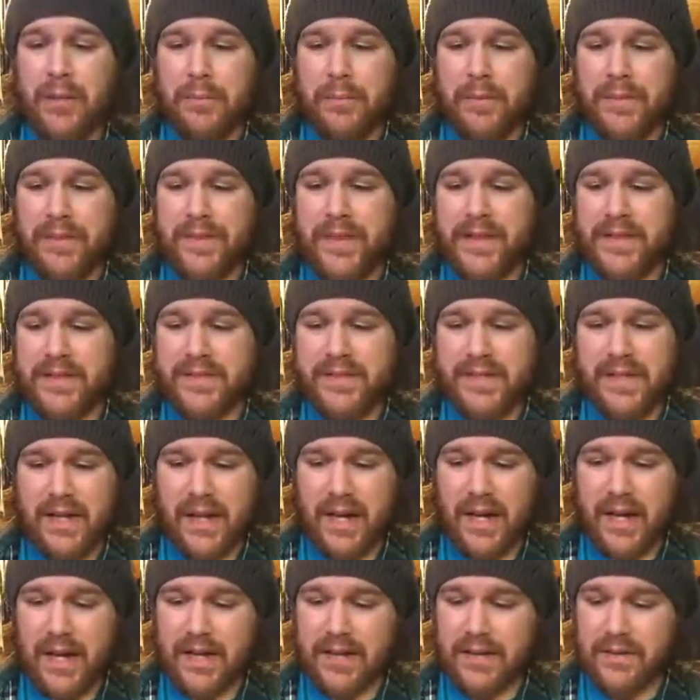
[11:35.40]
But this...
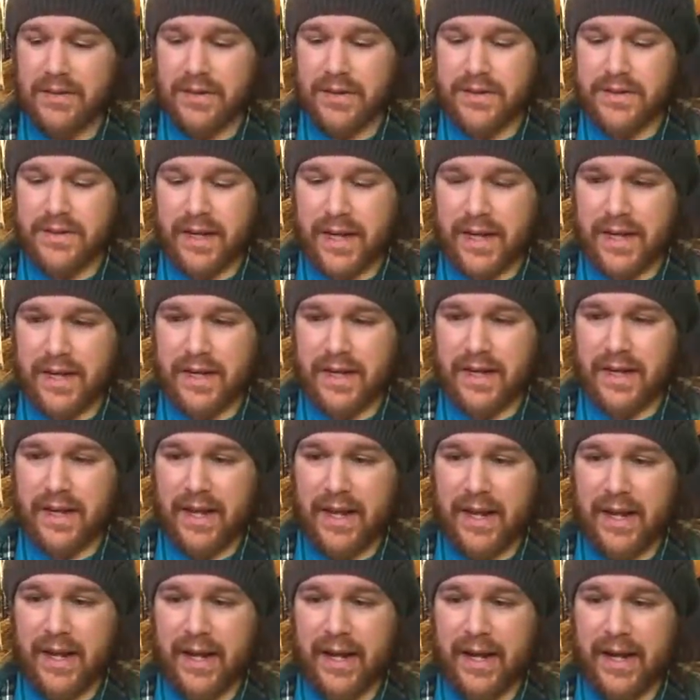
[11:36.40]
I looked at it
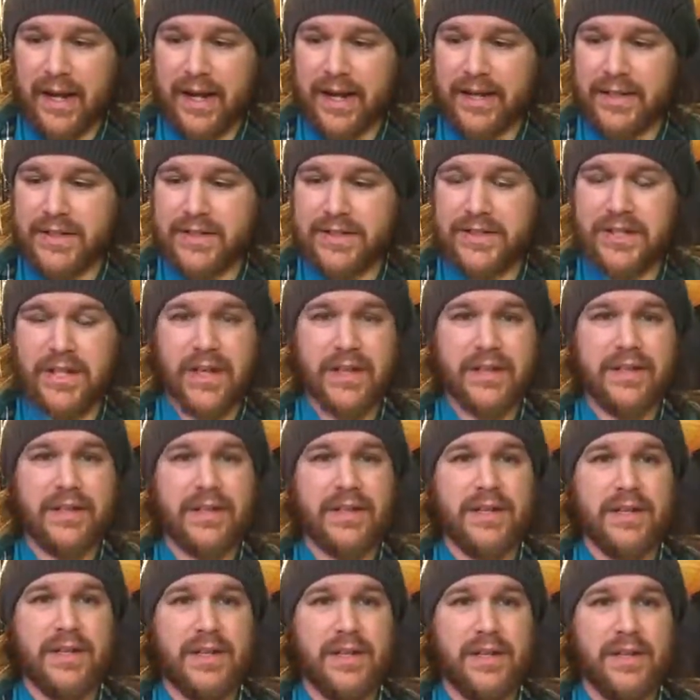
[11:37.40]
and I had to check
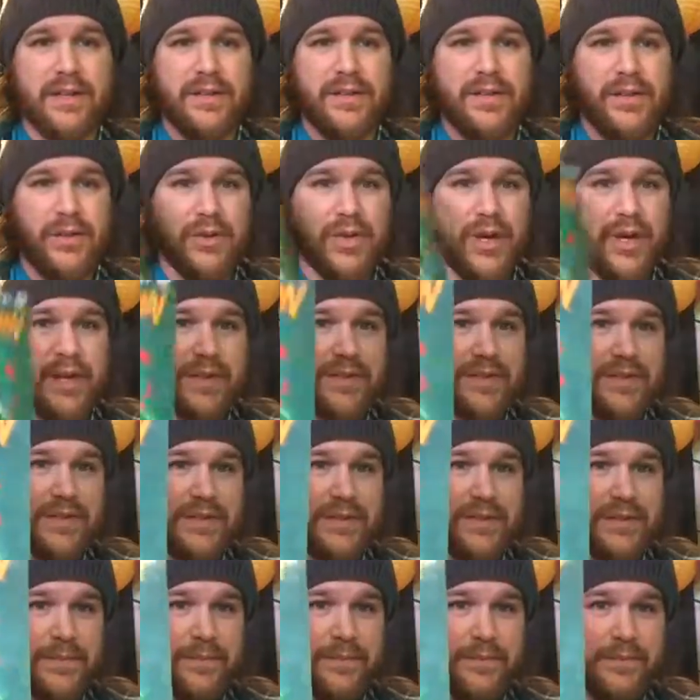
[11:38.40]
the
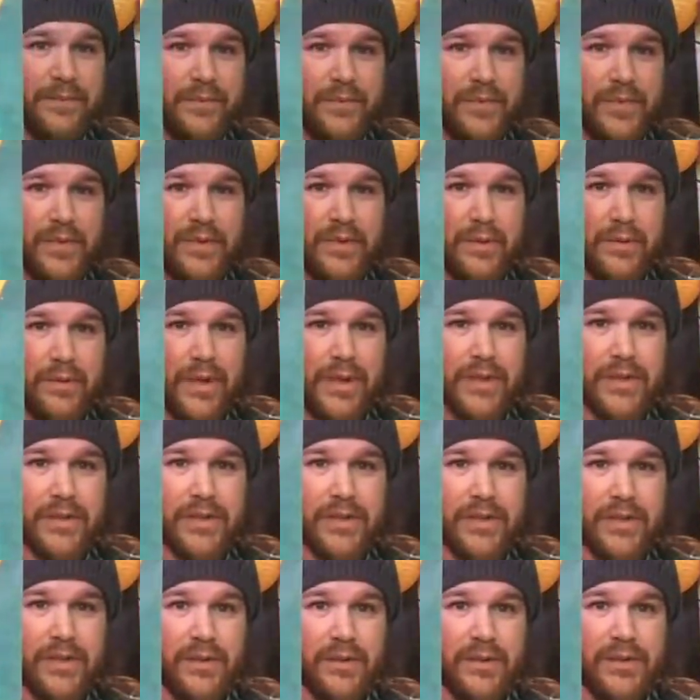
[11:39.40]
credits to make
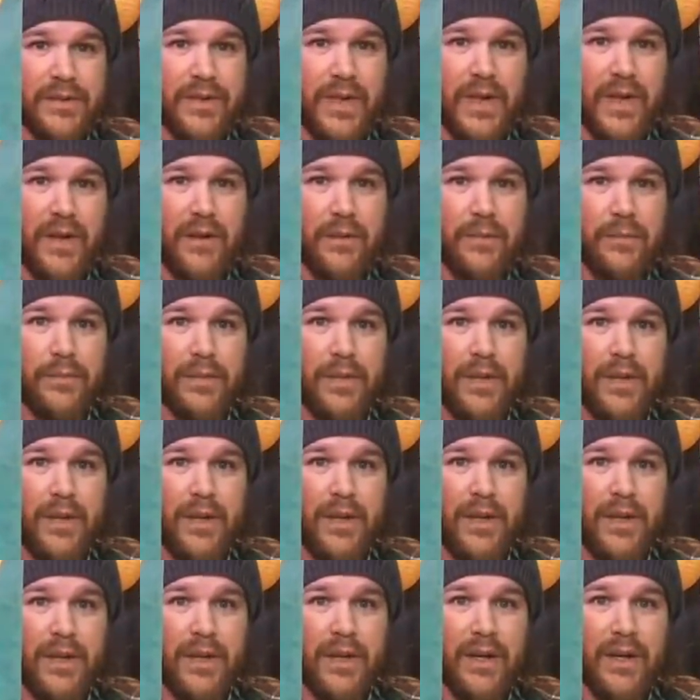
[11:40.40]
sure it was him,
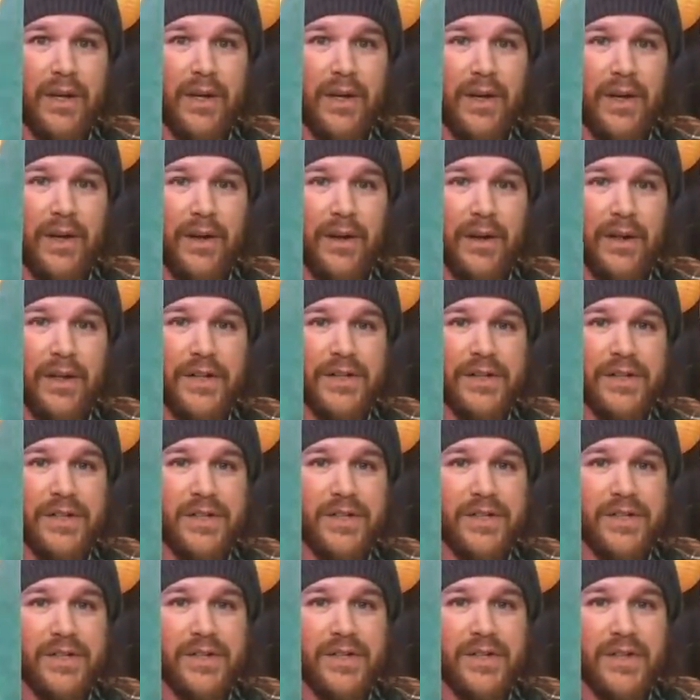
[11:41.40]
because it
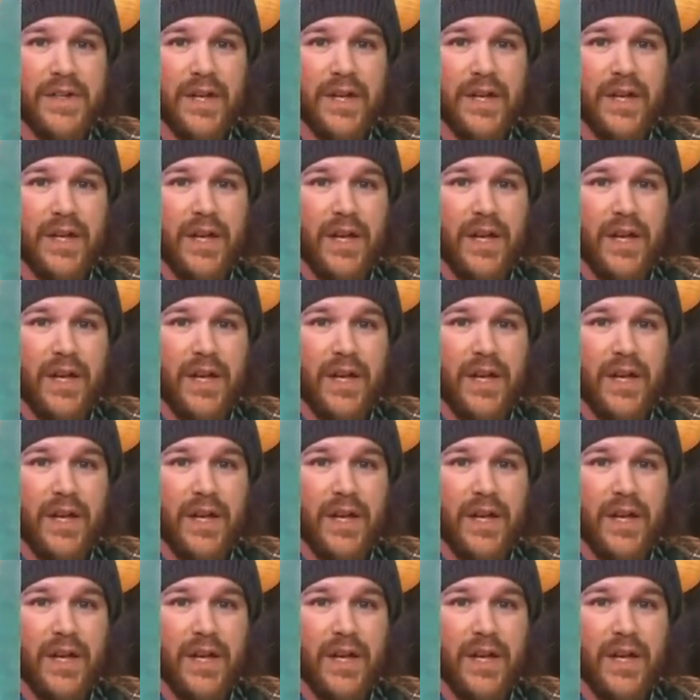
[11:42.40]
just